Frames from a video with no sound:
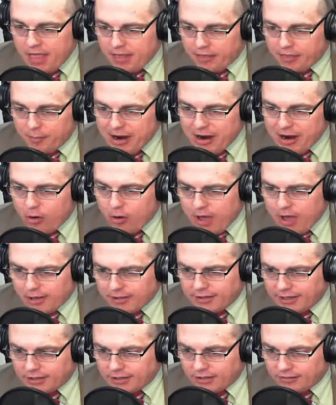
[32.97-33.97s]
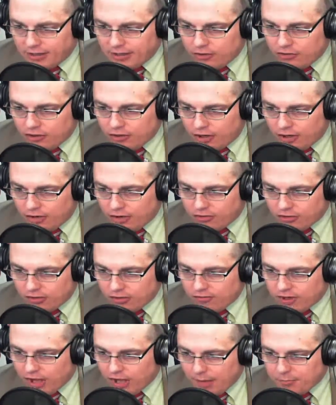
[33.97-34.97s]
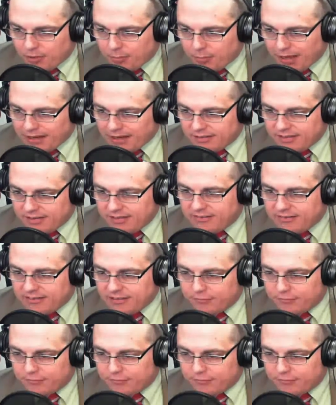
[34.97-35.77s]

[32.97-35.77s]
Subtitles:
The marijuana legalization initiative adopted by D.C.